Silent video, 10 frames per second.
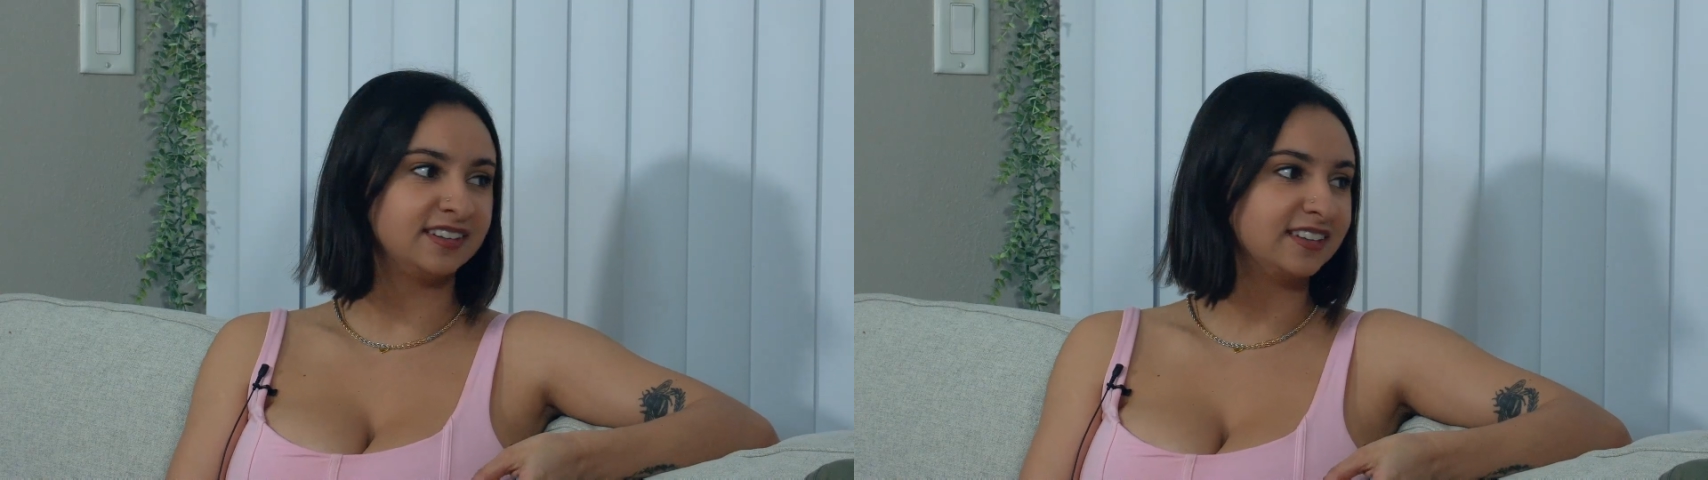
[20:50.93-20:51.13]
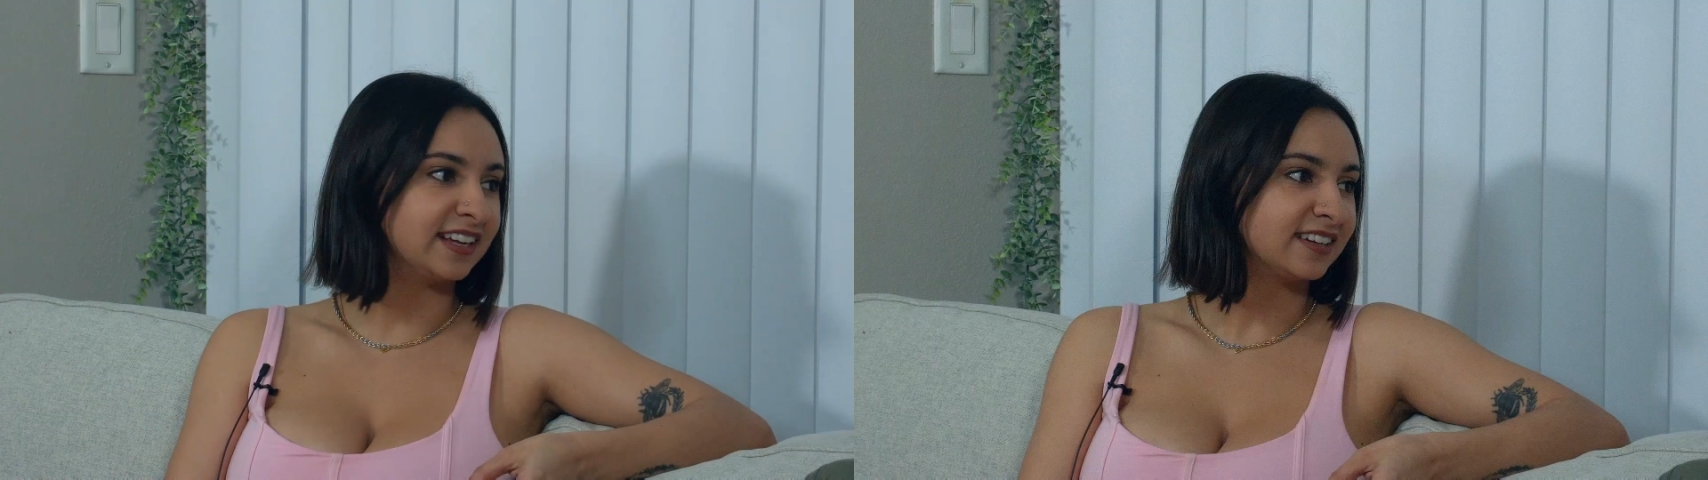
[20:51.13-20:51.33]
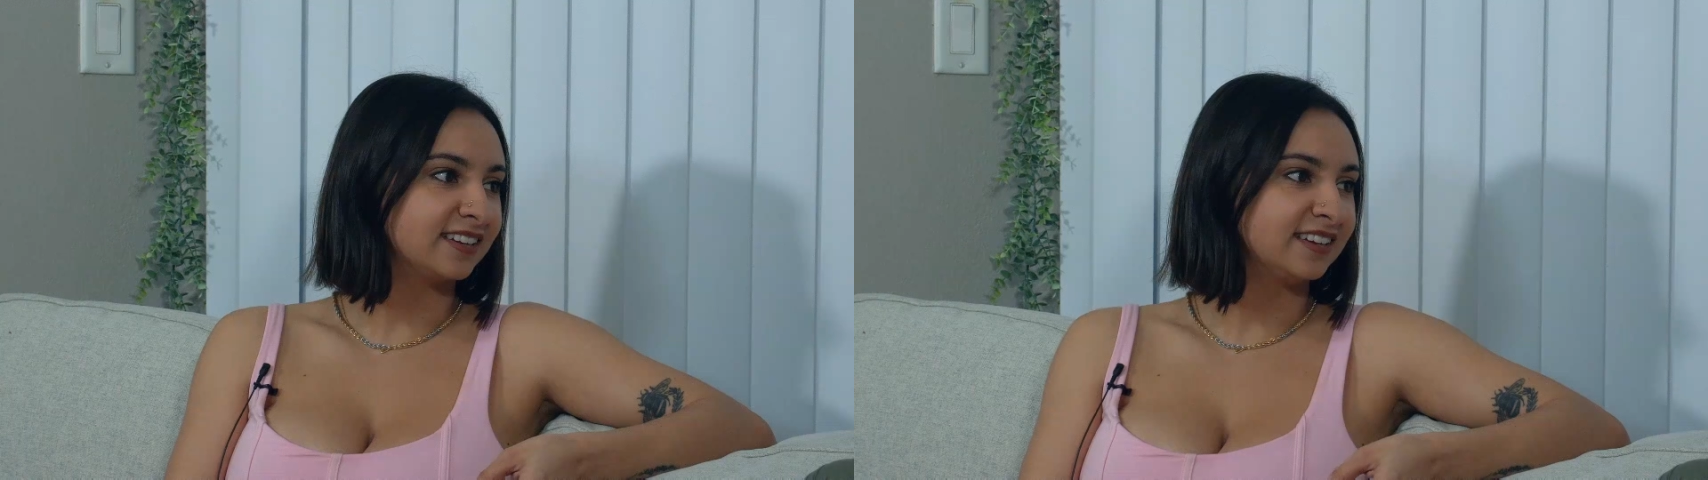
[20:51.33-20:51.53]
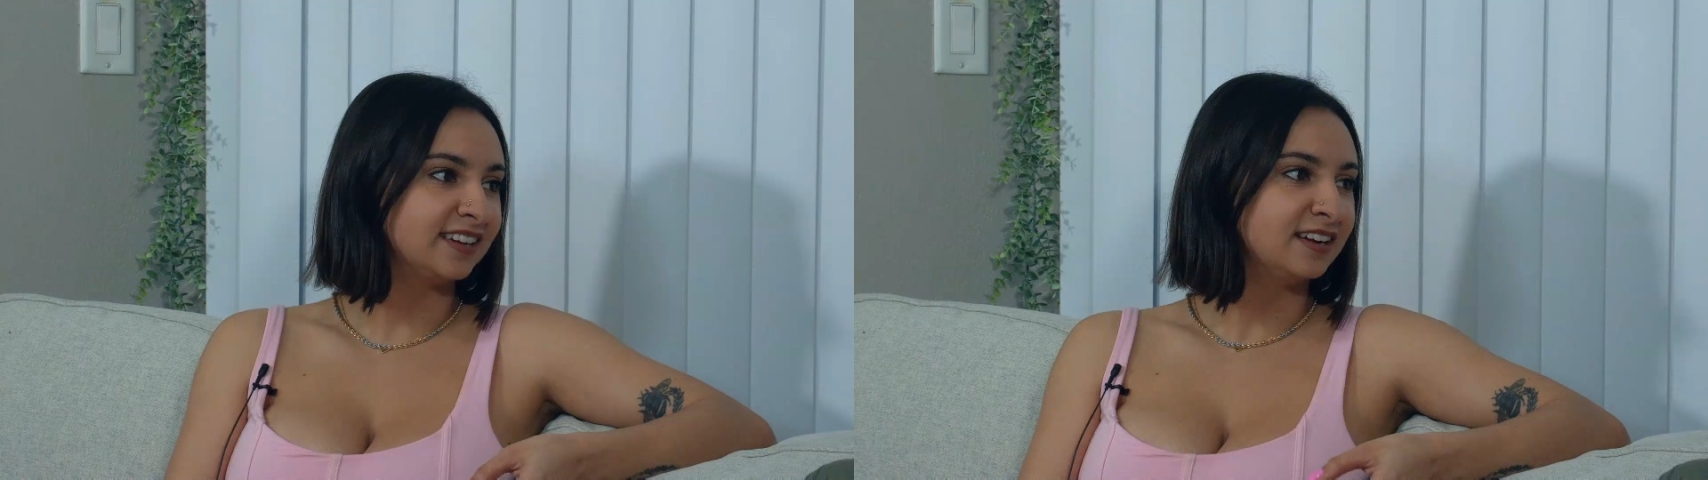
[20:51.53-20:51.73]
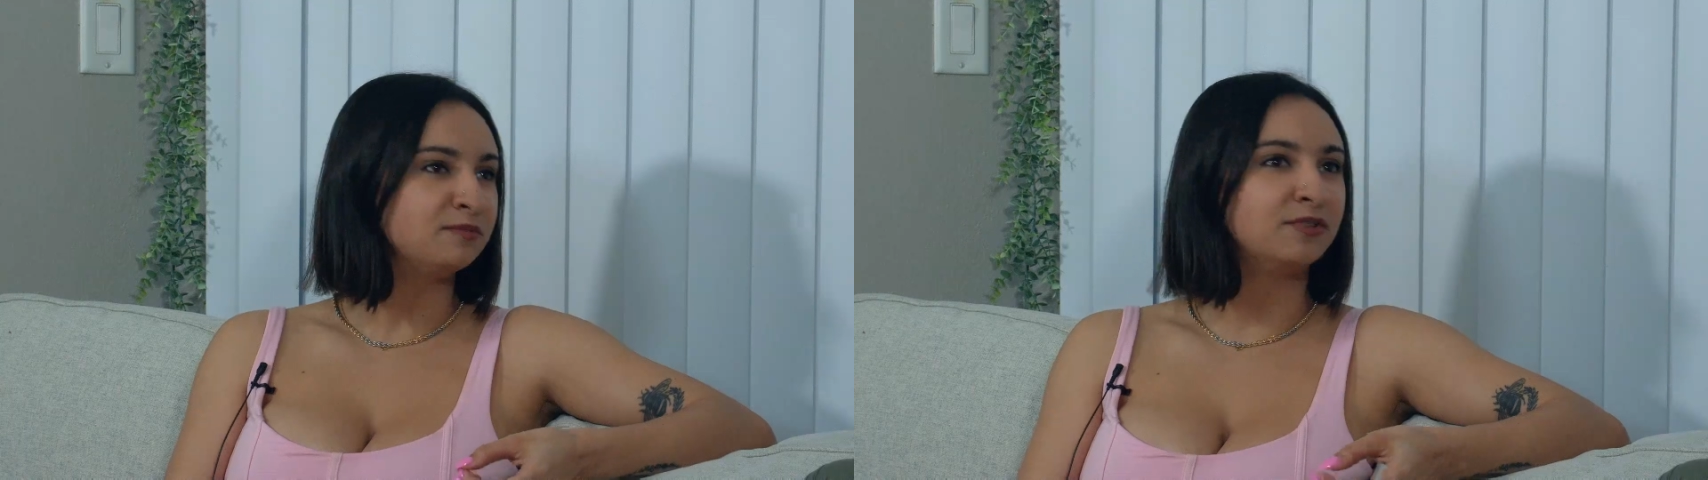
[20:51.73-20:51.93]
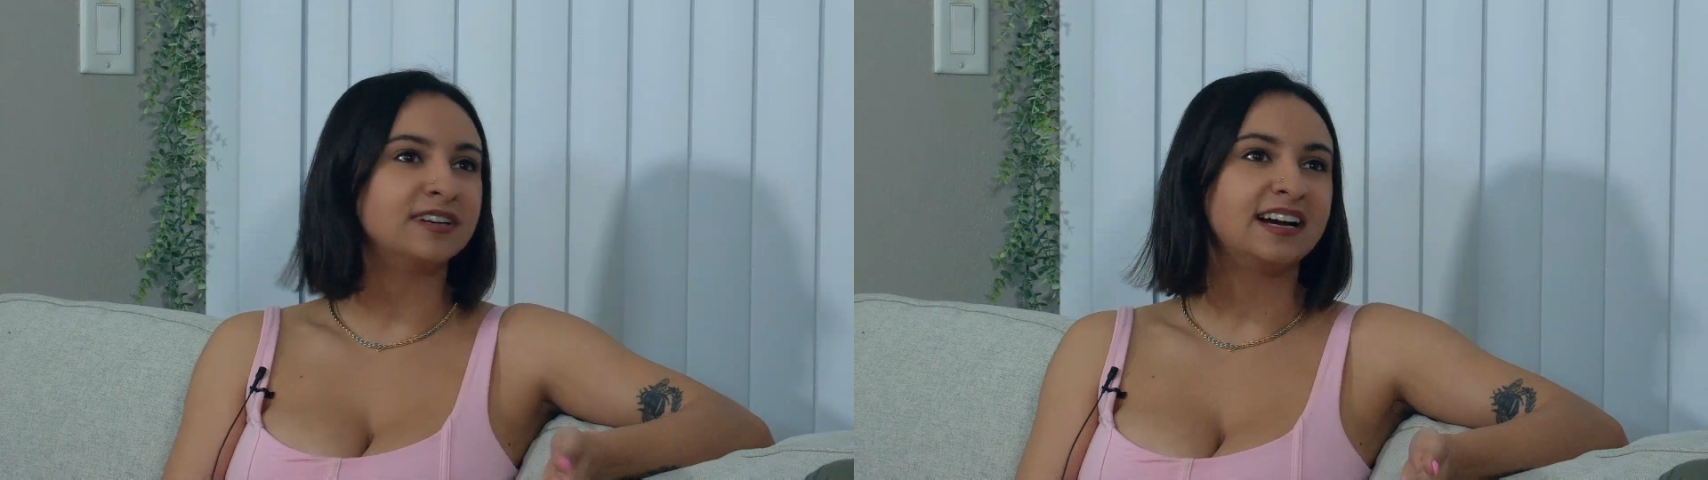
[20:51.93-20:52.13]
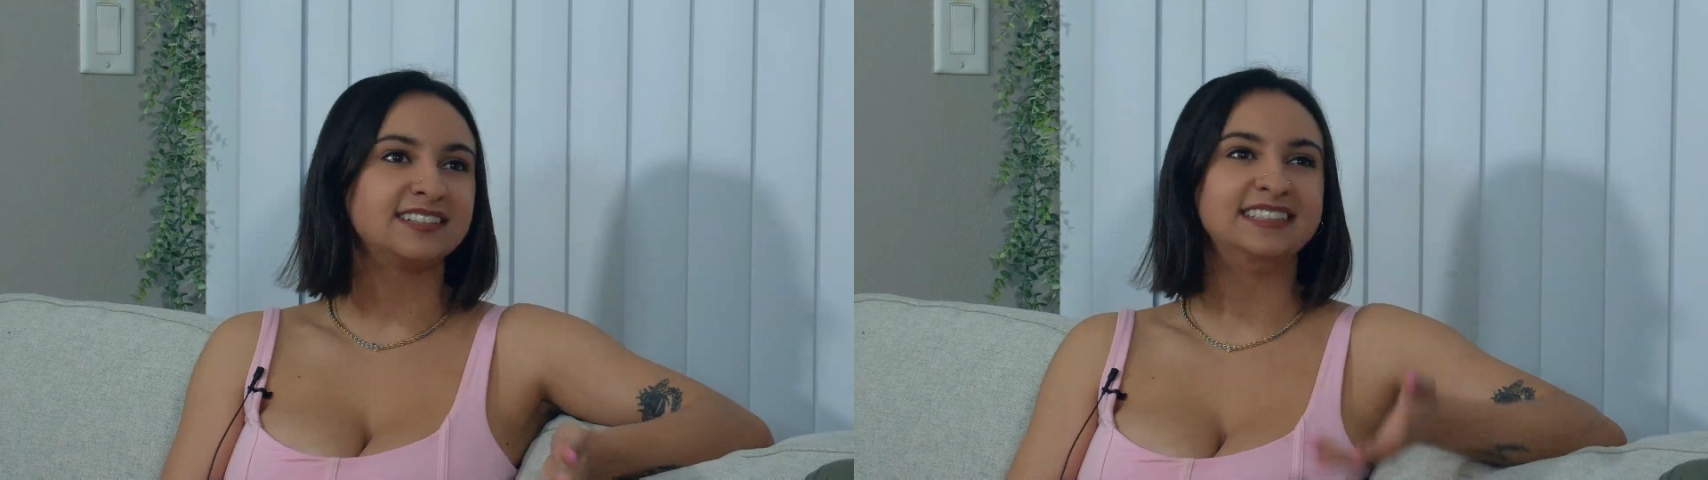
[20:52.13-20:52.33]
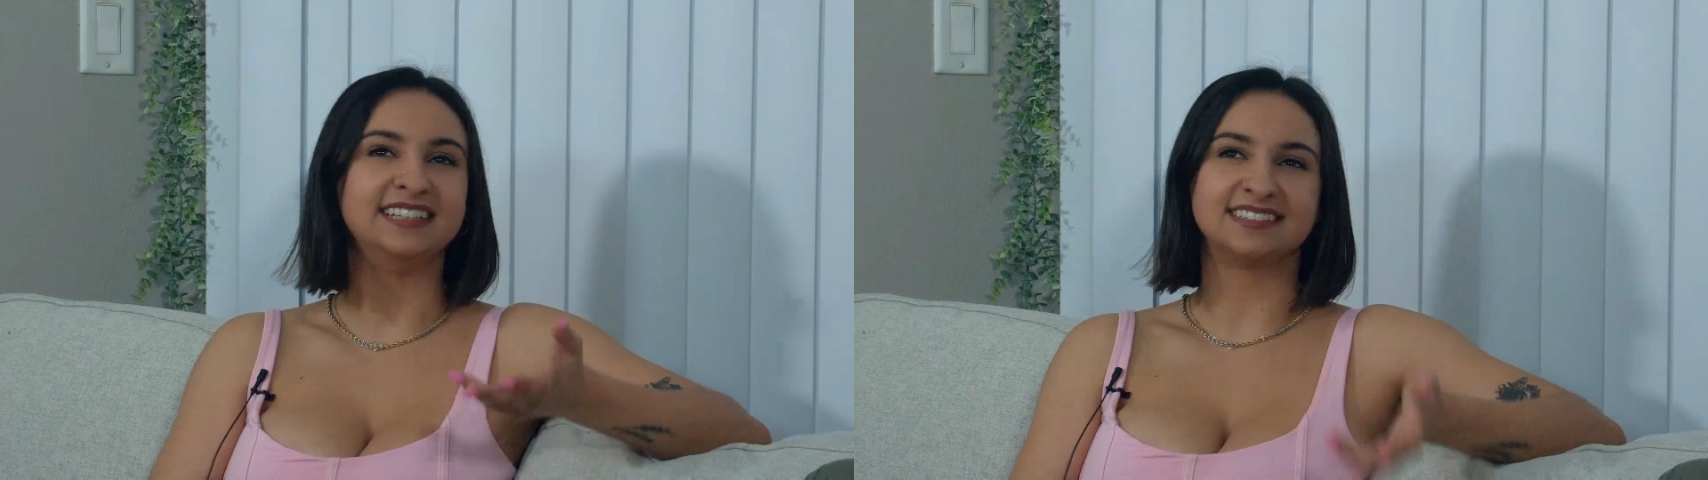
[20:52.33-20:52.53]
like porn acting, yes,